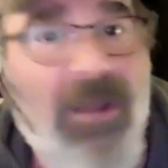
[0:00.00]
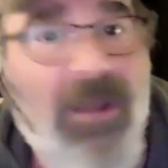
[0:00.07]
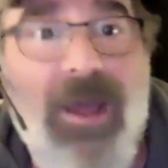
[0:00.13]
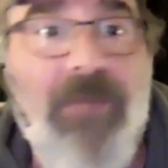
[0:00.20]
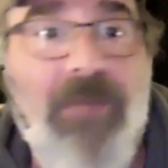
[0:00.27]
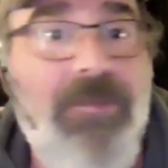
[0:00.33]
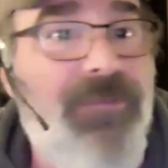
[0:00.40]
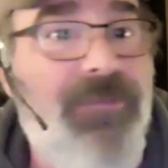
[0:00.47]

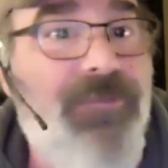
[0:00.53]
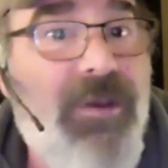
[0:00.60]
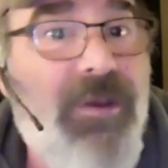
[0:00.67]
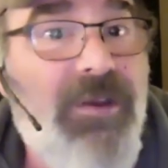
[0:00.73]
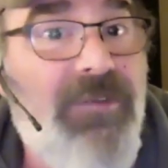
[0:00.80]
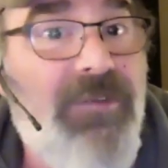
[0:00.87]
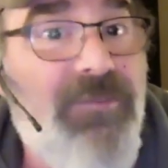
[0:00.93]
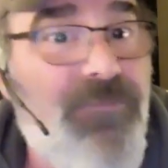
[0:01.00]
I'd be
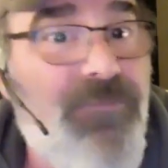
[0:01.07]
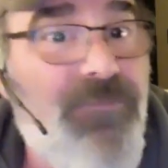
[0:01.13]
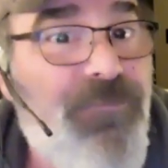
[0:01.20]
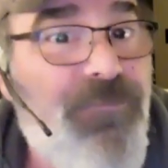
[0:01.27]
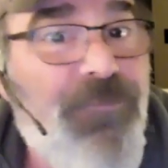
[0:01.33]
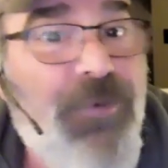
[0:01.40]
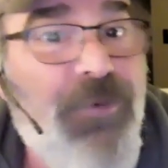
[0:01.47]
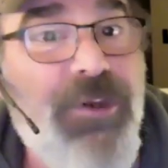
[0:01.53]
fucking
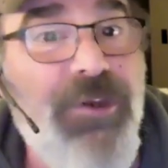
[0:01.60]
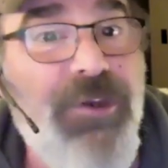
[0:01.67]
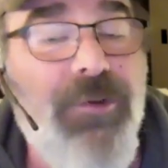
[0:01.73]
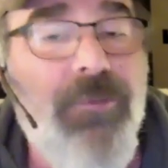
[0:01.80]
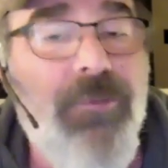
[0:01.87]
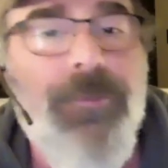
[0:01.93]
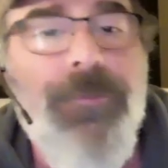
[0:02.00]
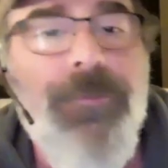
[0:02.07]
freaking
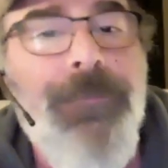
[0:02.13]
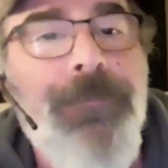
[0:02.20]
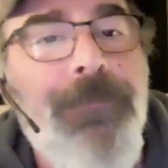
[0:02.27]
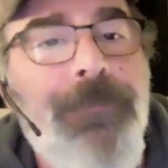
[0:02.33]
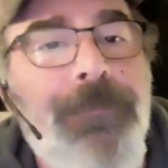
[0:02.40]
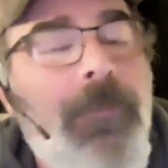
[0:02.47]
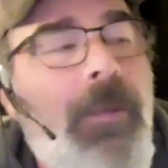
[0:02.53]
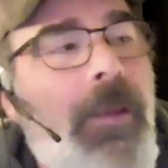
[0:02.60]
out.
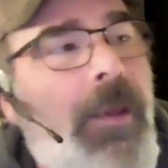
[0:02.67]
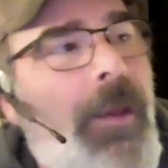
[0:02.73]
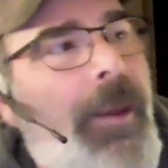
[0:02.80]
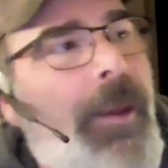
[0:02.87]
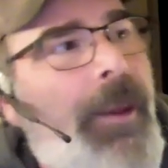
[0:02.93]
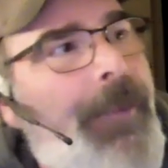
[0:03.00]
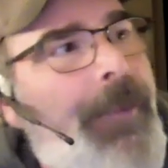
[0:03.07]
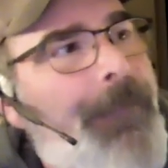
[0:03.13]

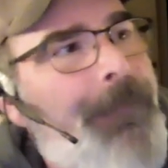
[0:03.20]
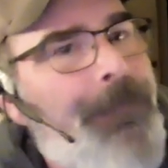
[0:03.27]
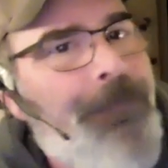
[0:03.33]
And